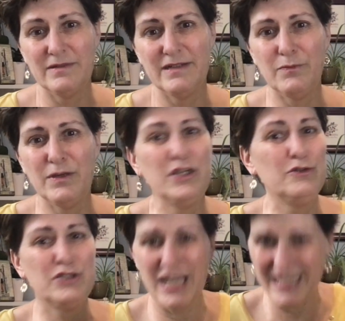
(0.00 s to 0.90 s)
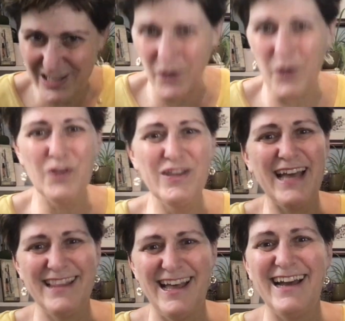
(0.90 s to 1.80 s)
And you just hold
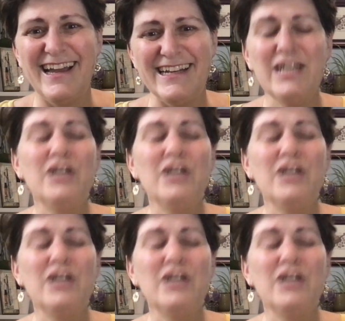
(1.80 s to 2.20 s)
that line.